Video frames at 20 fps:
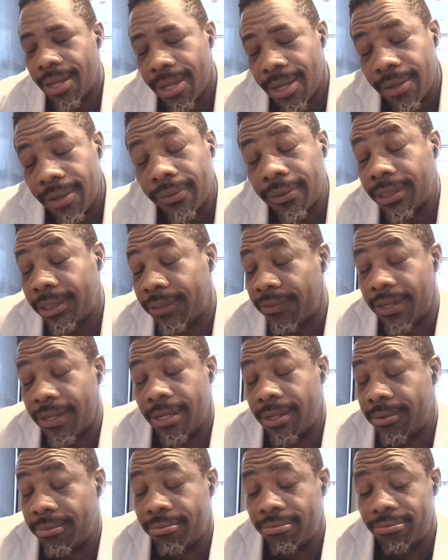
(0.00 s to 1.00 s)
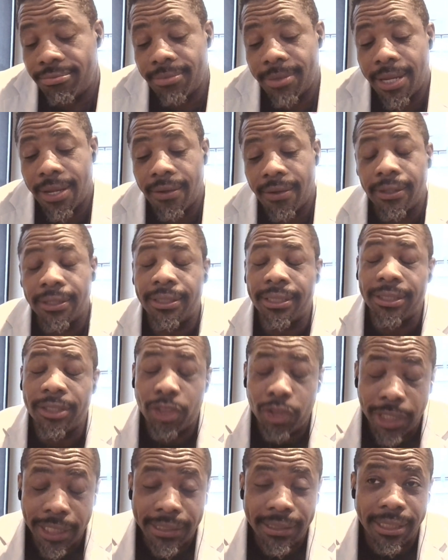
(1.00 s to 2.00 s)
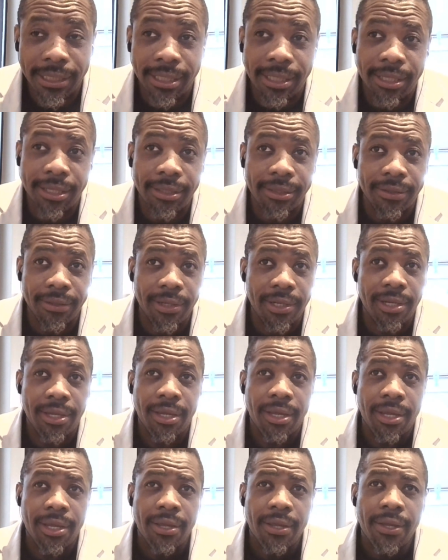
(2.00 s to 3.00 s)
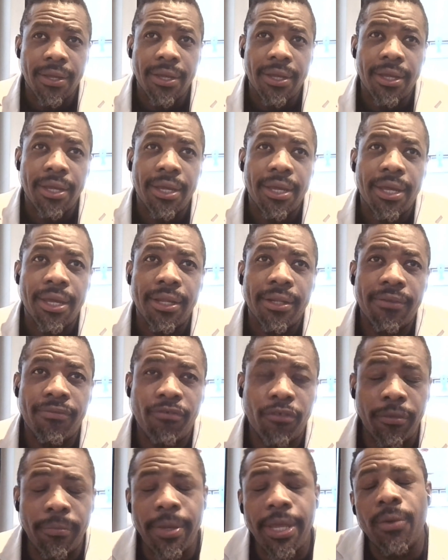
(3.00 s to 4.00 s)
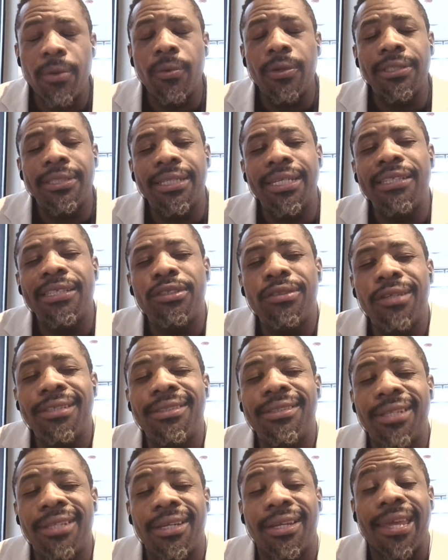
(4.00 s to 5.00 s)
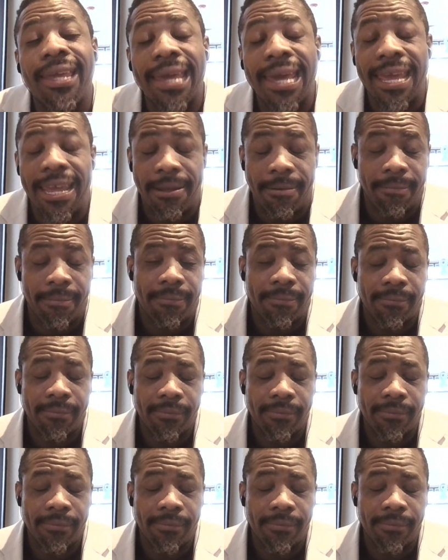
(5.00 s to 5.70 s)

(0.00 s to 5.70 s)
It was fun. It was interesting. For me, it was an interesting game.